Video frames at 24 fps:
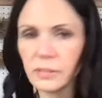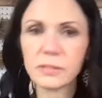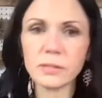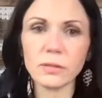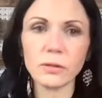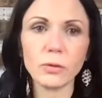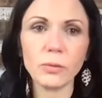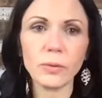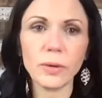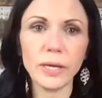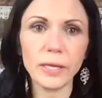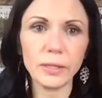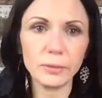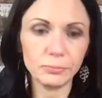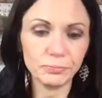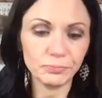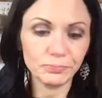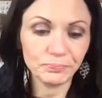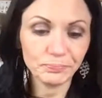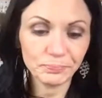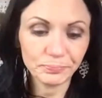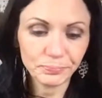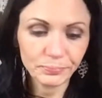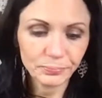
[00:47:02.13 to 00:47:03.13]
silhouette
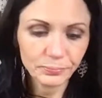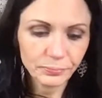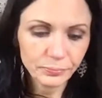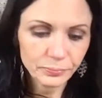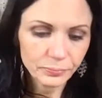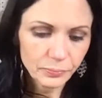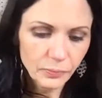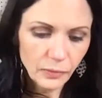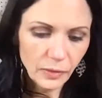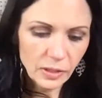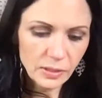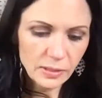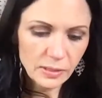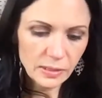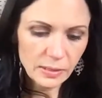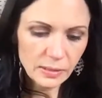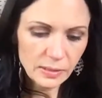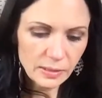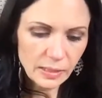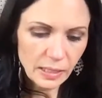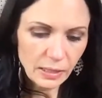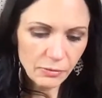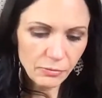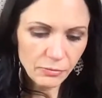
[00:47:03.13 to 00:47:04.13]

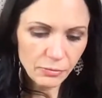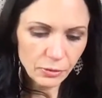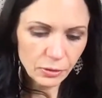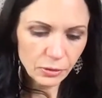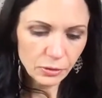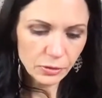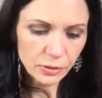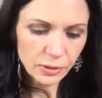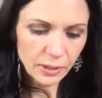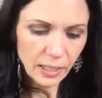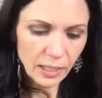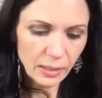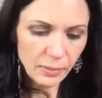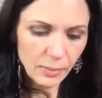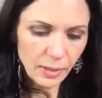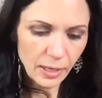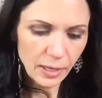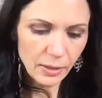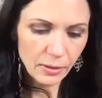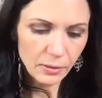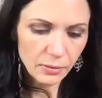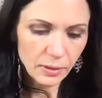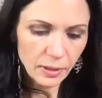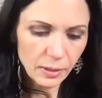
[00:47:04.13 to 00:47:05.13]
since they first came
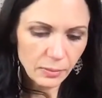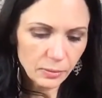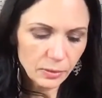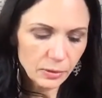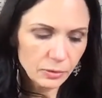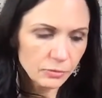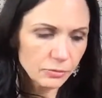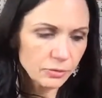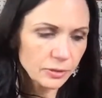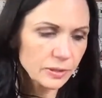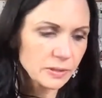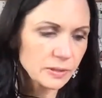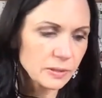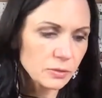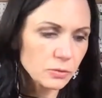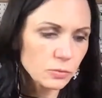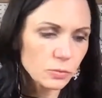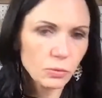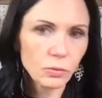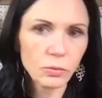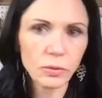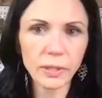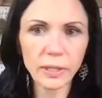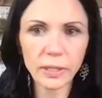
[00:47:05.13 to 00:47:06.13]
out. I'm going to fix this
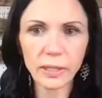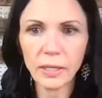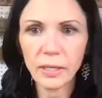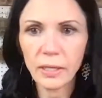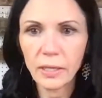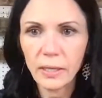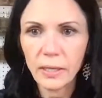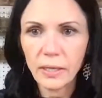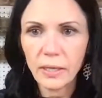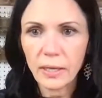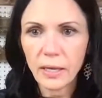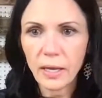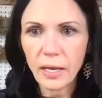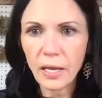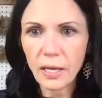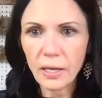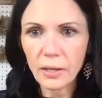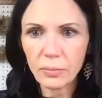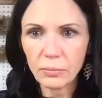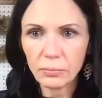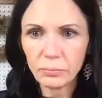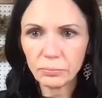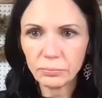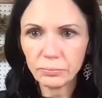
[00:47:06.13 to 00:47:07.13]
real quick.
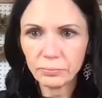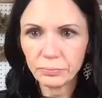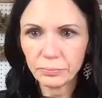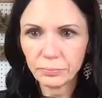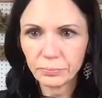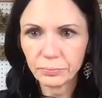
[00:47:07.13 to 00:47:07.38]
Um,